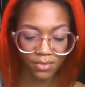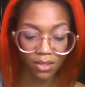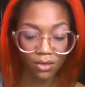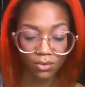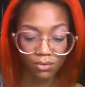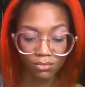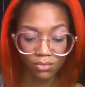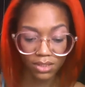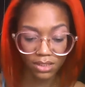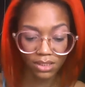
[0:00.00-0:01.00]
Oh,
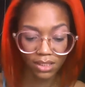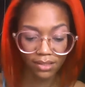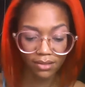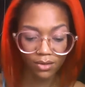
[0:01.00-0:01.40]
what did it say?